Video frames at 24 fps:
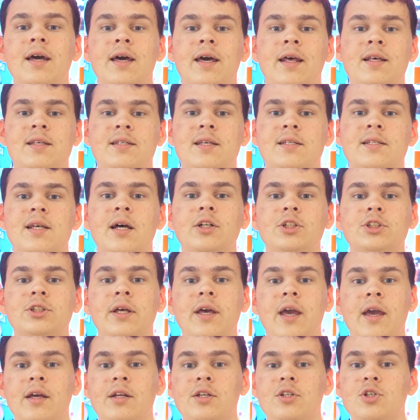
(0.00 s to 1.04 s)
It is a
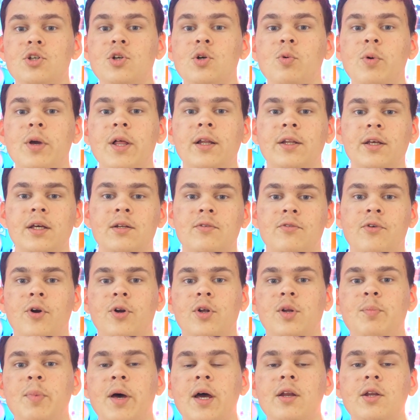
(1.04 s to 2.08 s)
essentially a two-wheeled
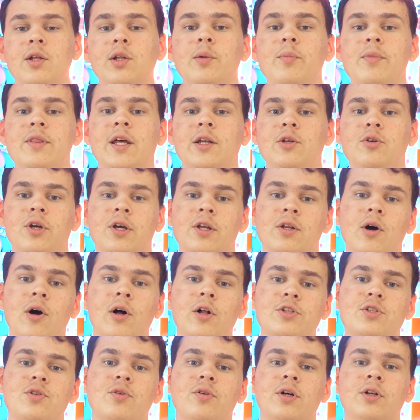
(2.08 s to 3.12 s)
inverted pendulum that you can
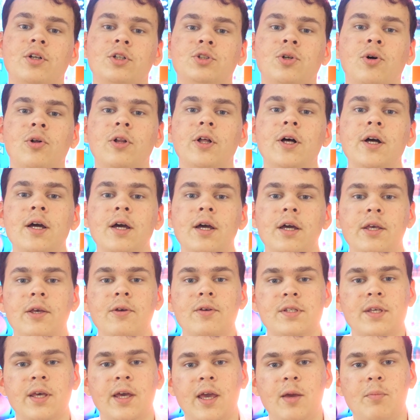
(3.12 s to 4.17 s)
also control
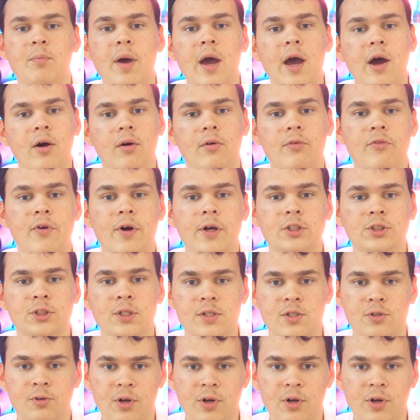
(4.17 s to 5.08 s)
using a power functions